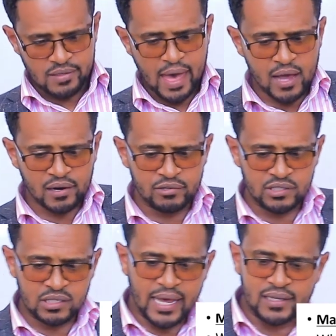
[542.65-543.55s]
anger
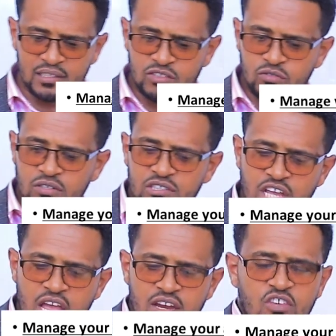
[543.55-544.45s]
is likely to
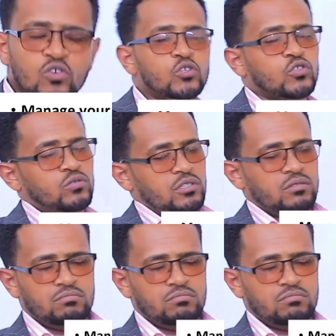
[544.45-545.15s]
contain should.